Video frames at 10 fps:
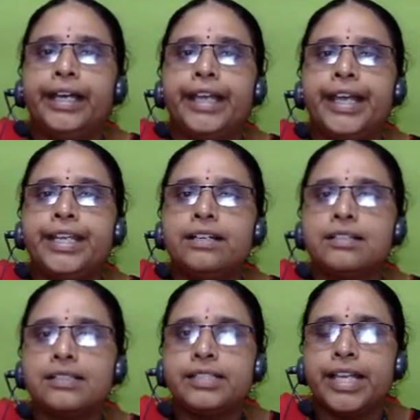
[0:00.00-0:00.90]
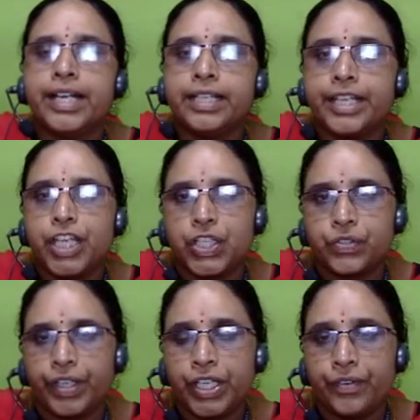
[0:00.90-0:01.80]
Areas near the
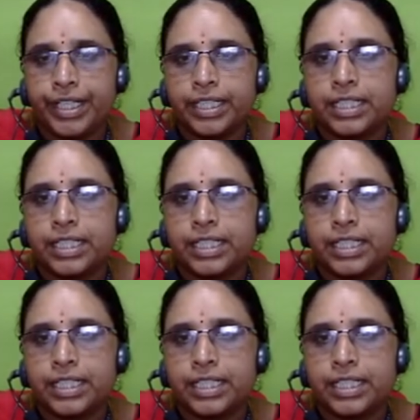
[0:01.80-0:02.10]
equator